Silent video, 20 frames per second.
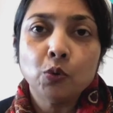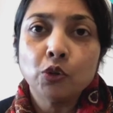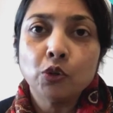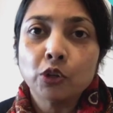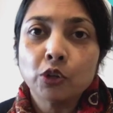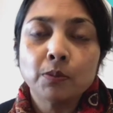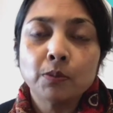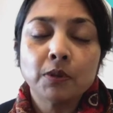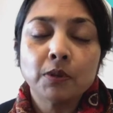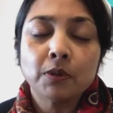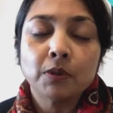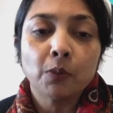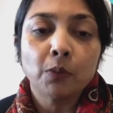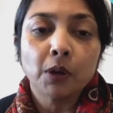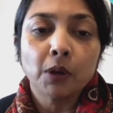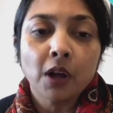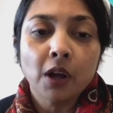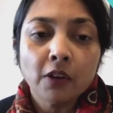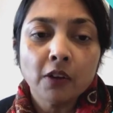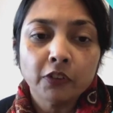in terms of their
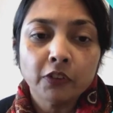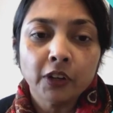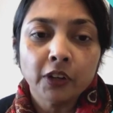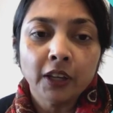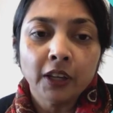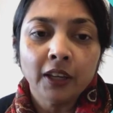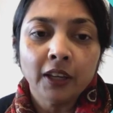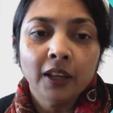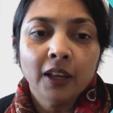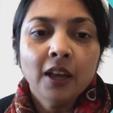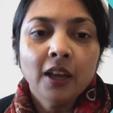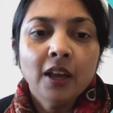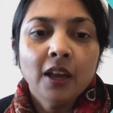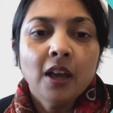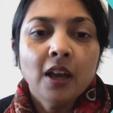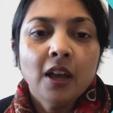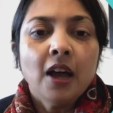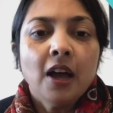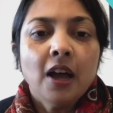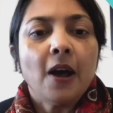recovery,
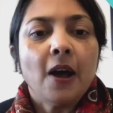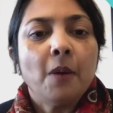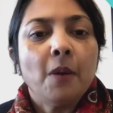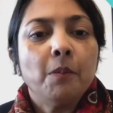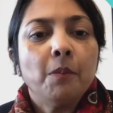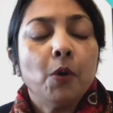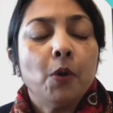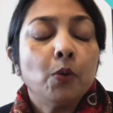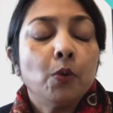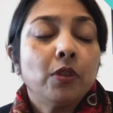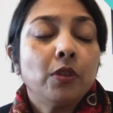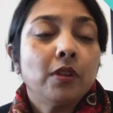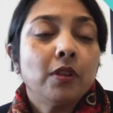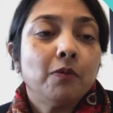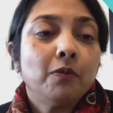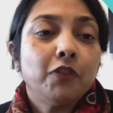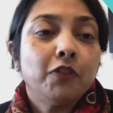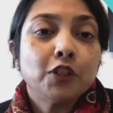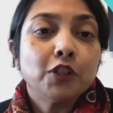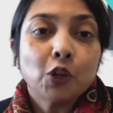both
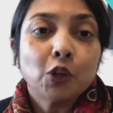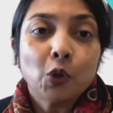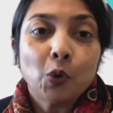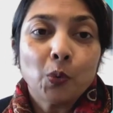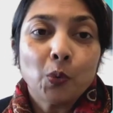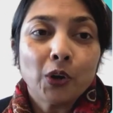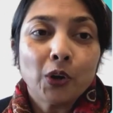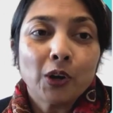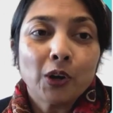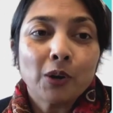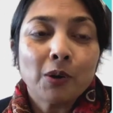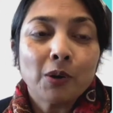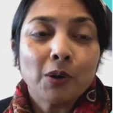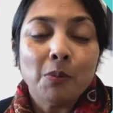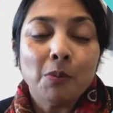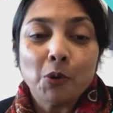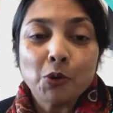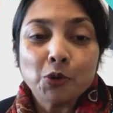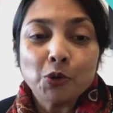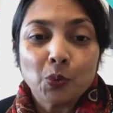physical work,
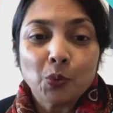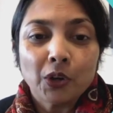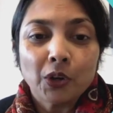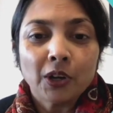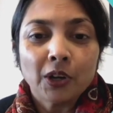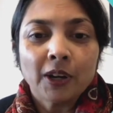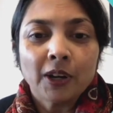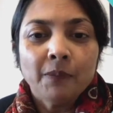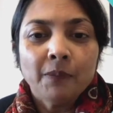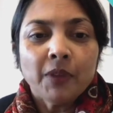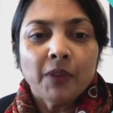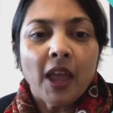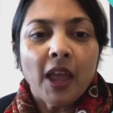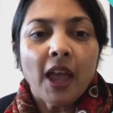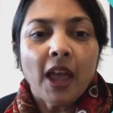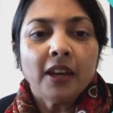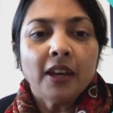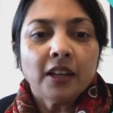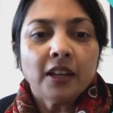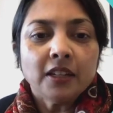emotional work.
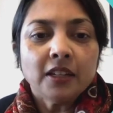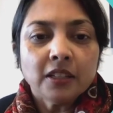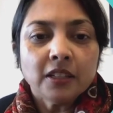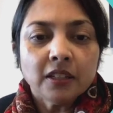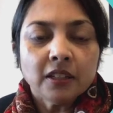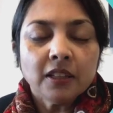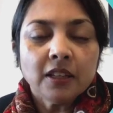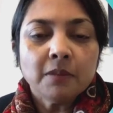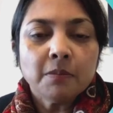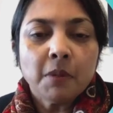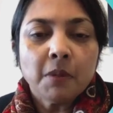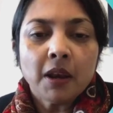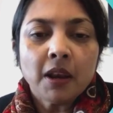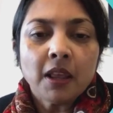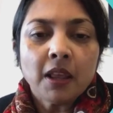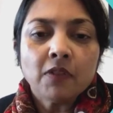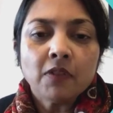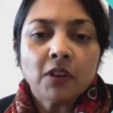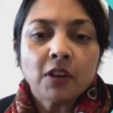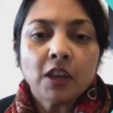And ideally,
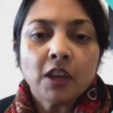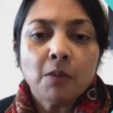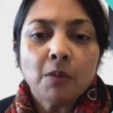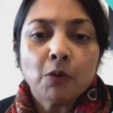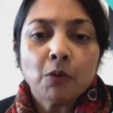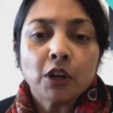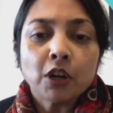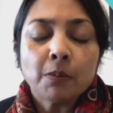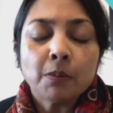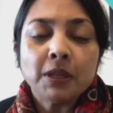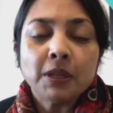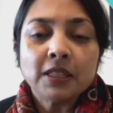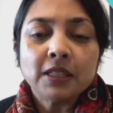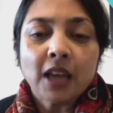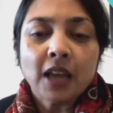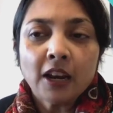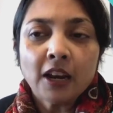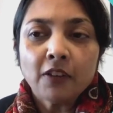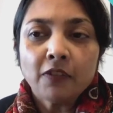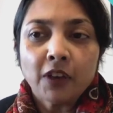many of the chemotherapy
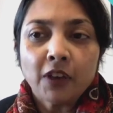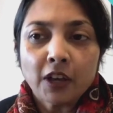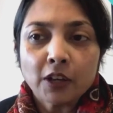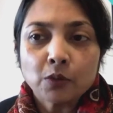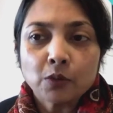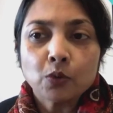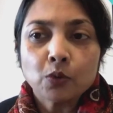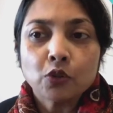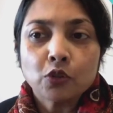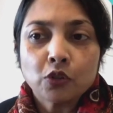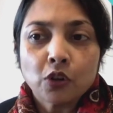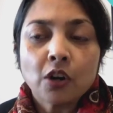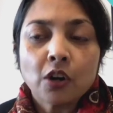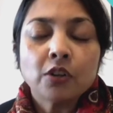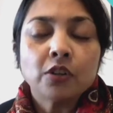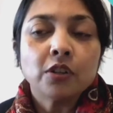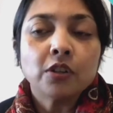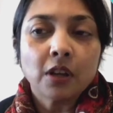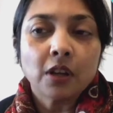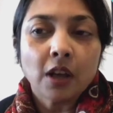side effects will start
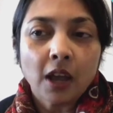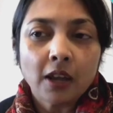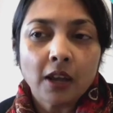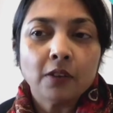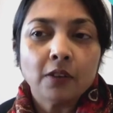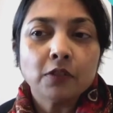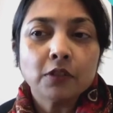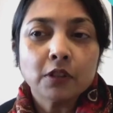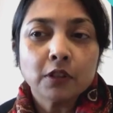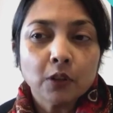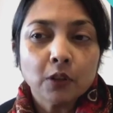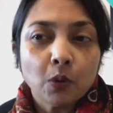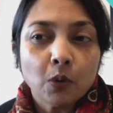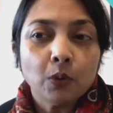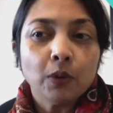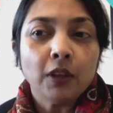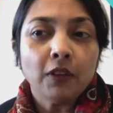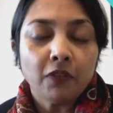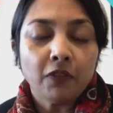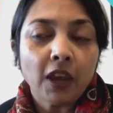to kind of
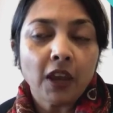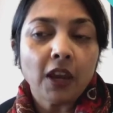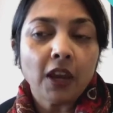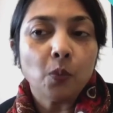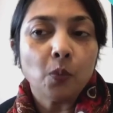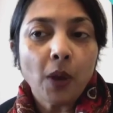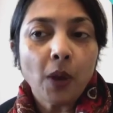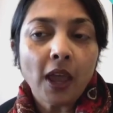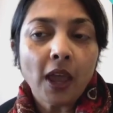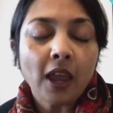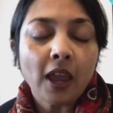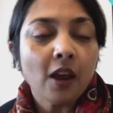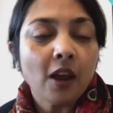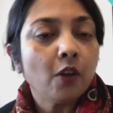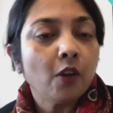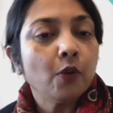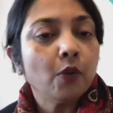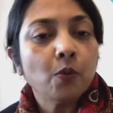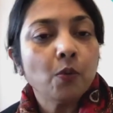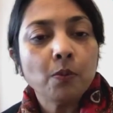slowly fade away,
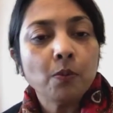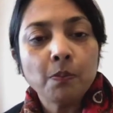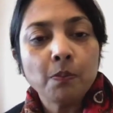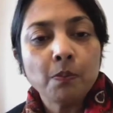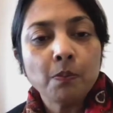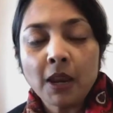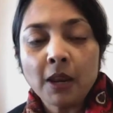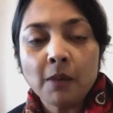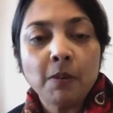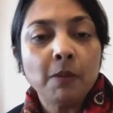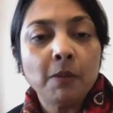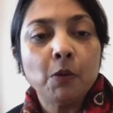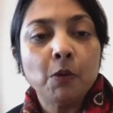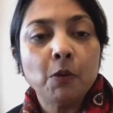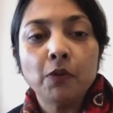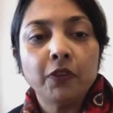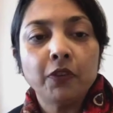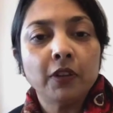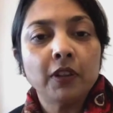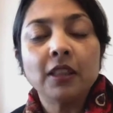although many people will
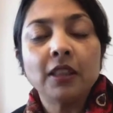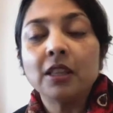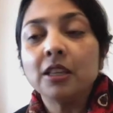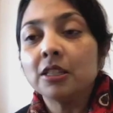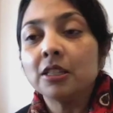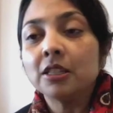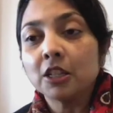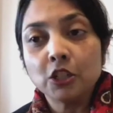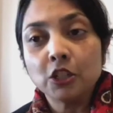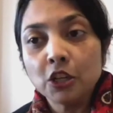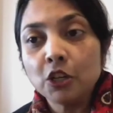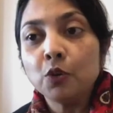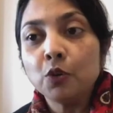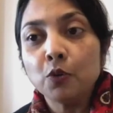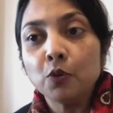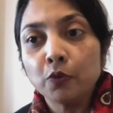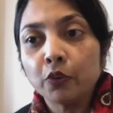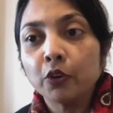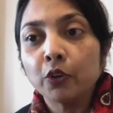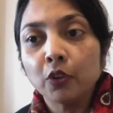feel like these continue
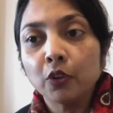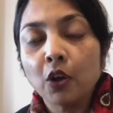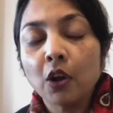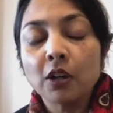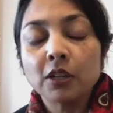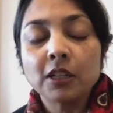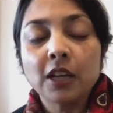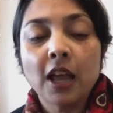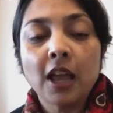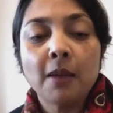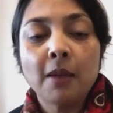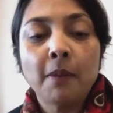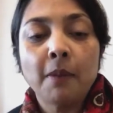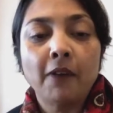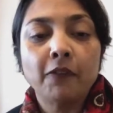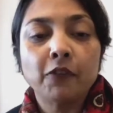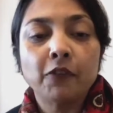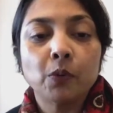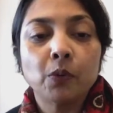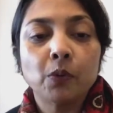for a long time
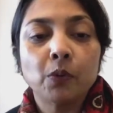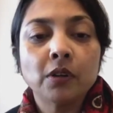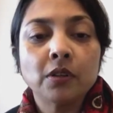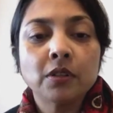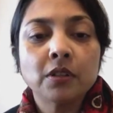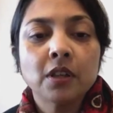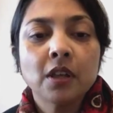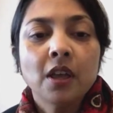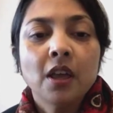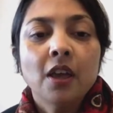afterwards.